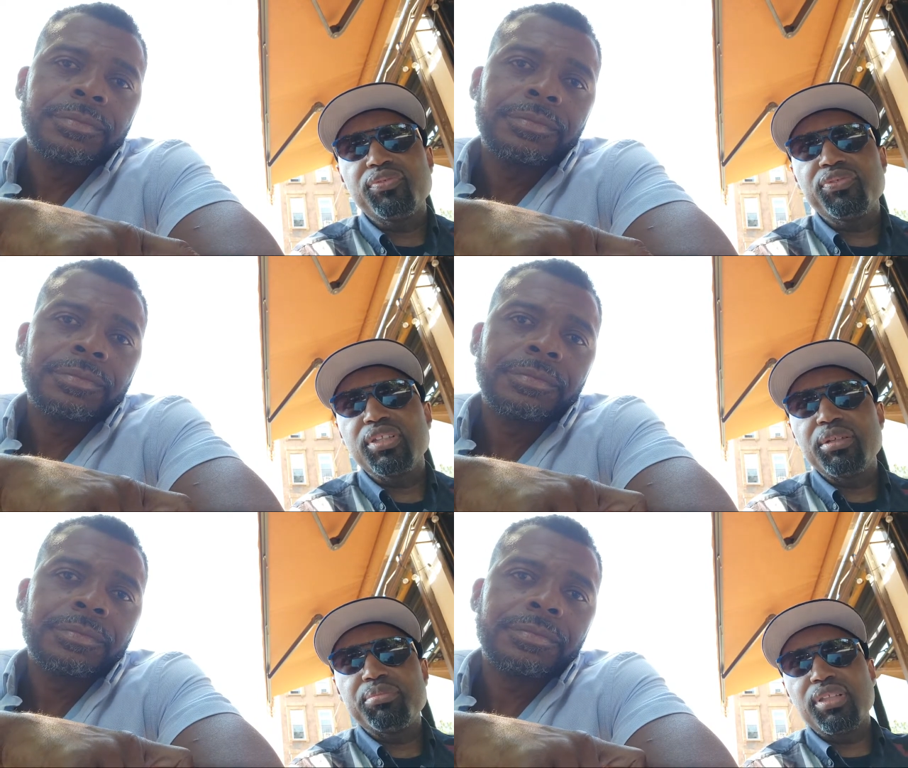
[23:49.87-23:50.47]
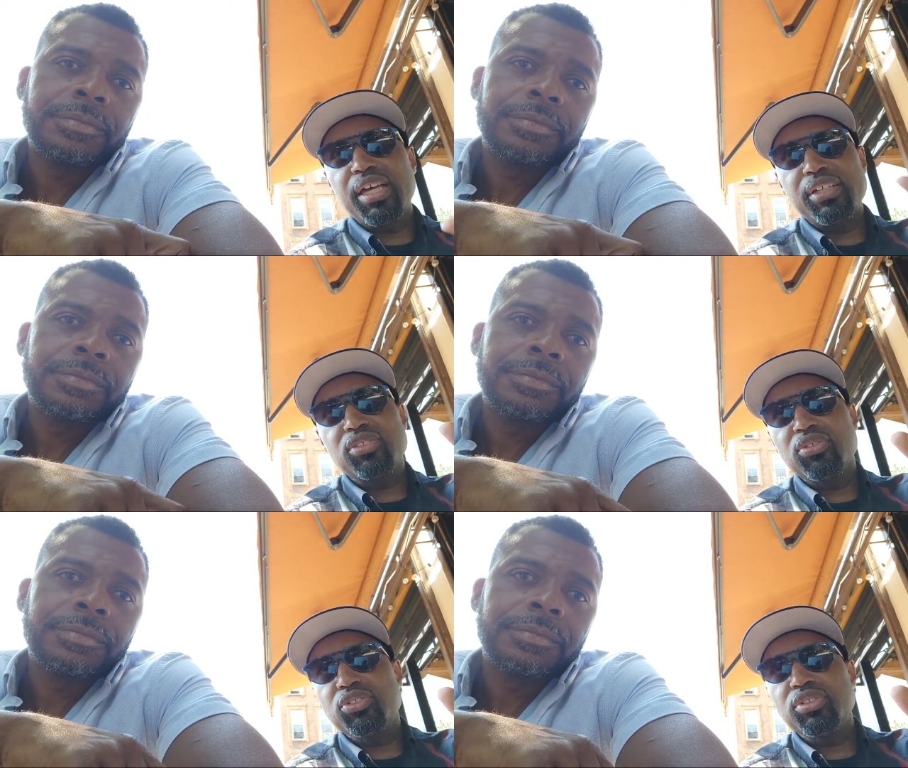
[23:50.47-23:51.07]
Speaker 1: flipped, like
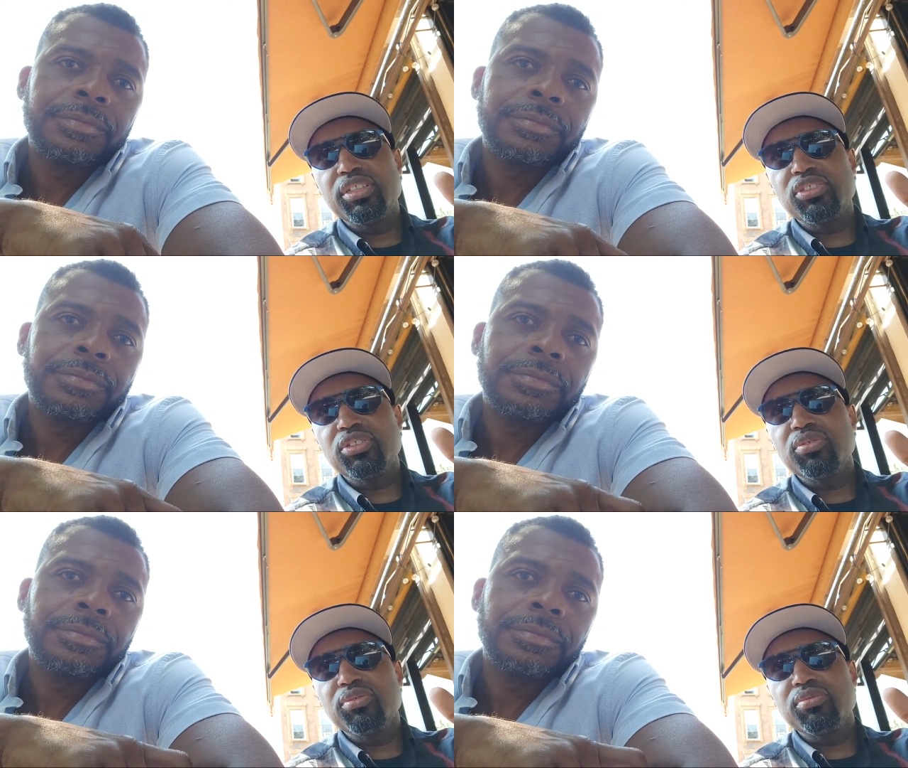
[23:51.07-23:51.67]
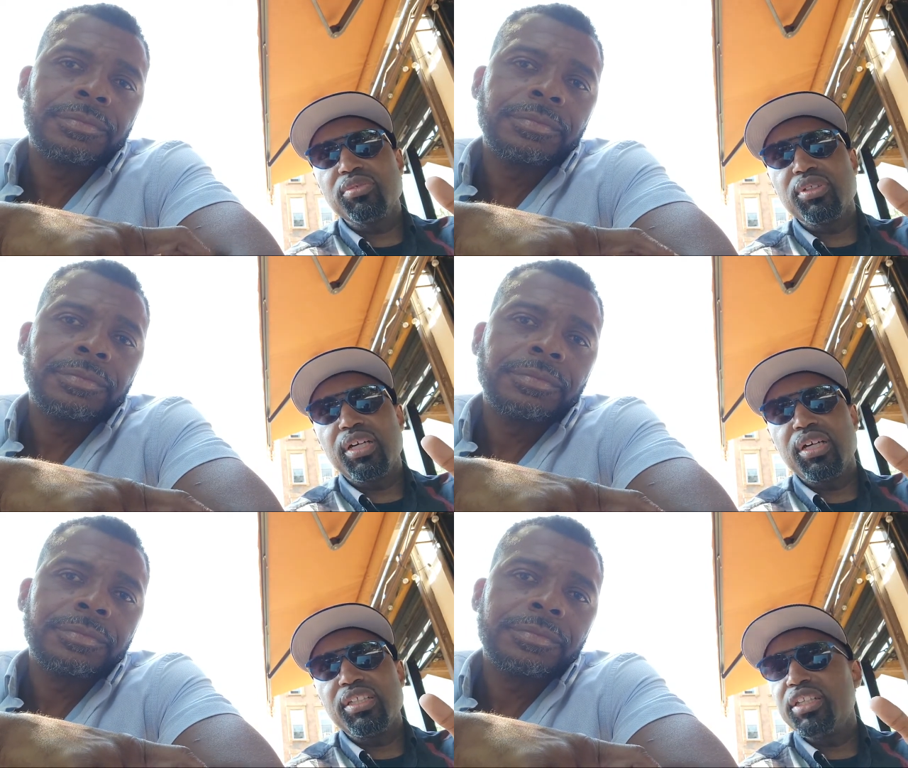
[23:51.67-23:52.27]
so traditional
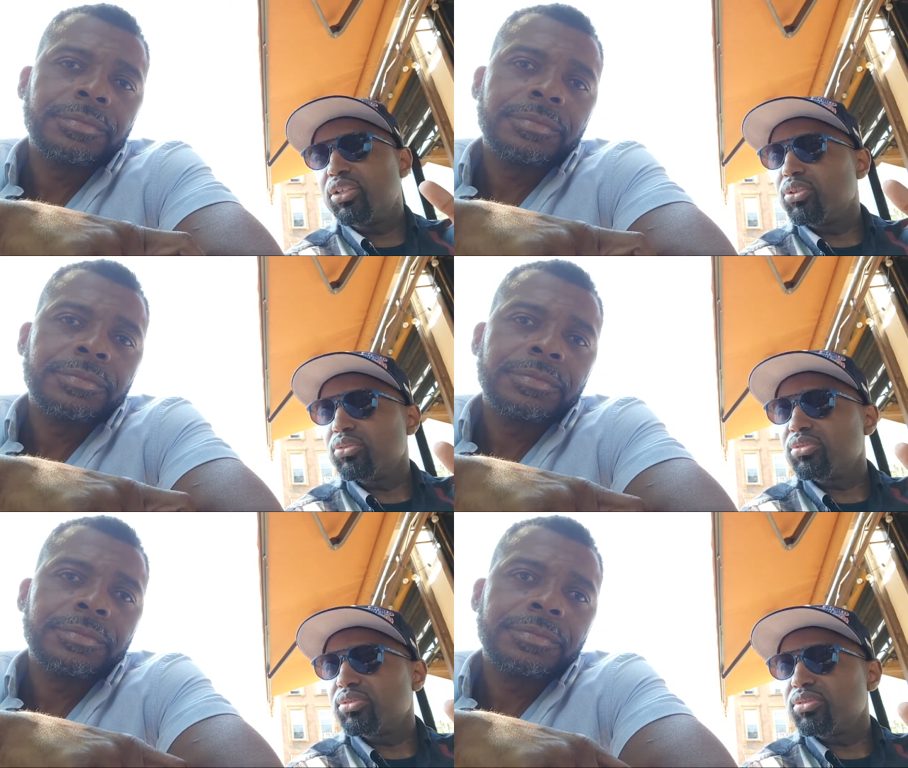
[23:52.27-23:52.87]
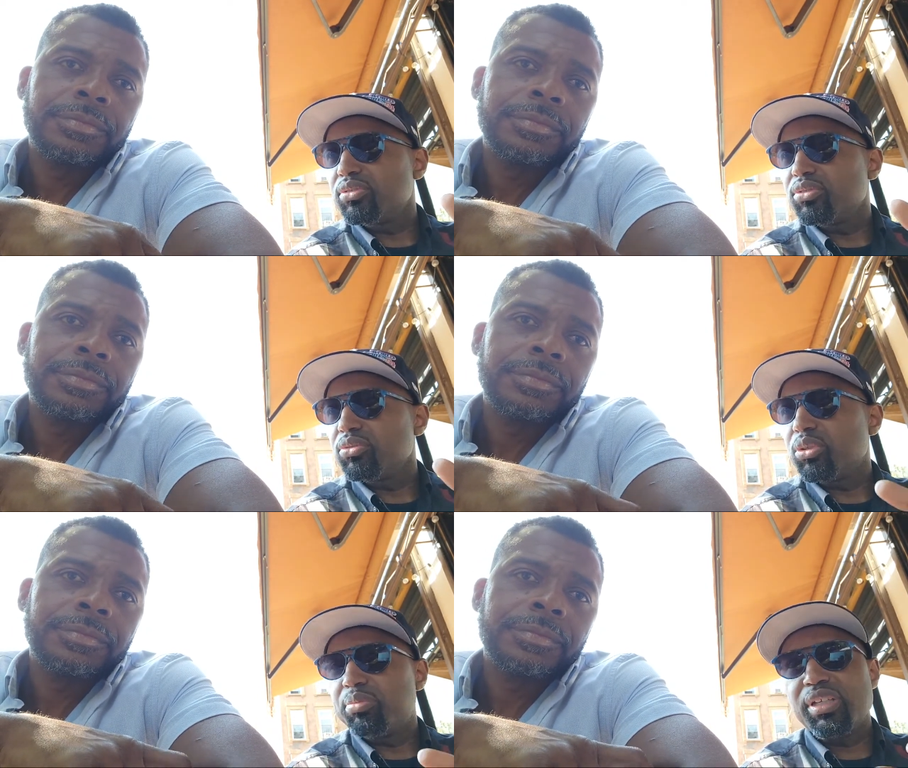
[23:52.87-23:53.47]
uh, yield
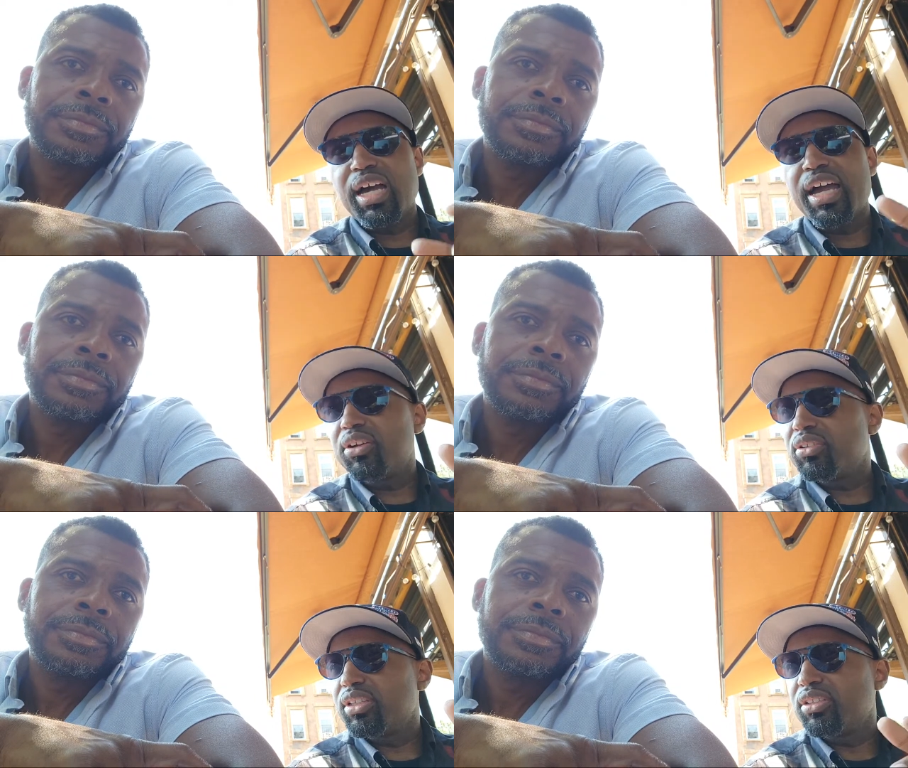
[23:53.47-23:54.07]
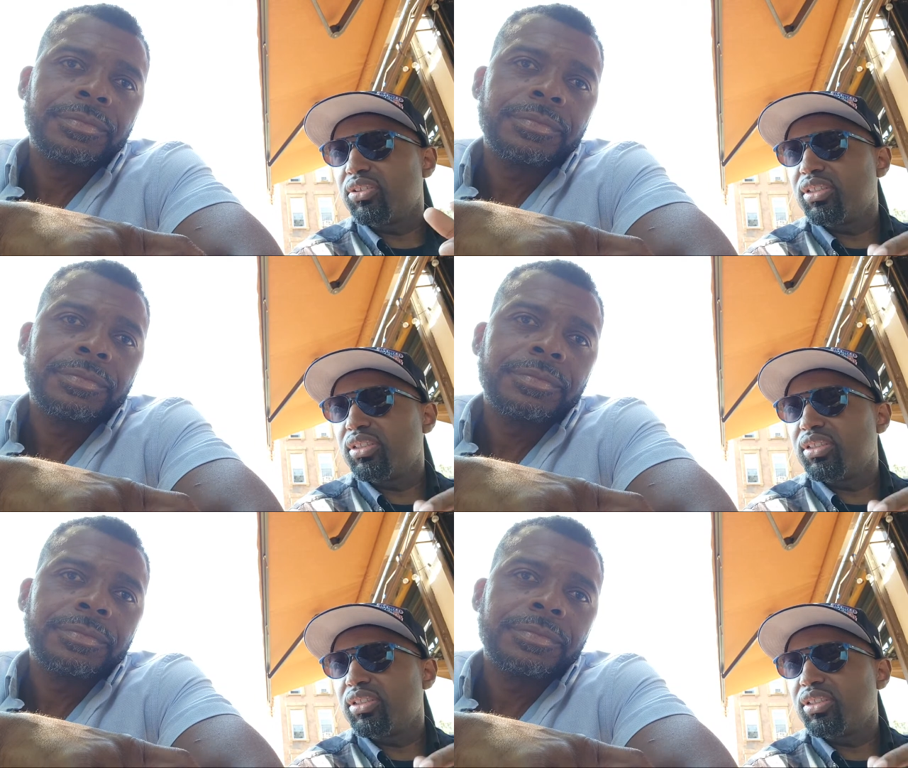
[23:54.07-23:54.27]
would be higher than your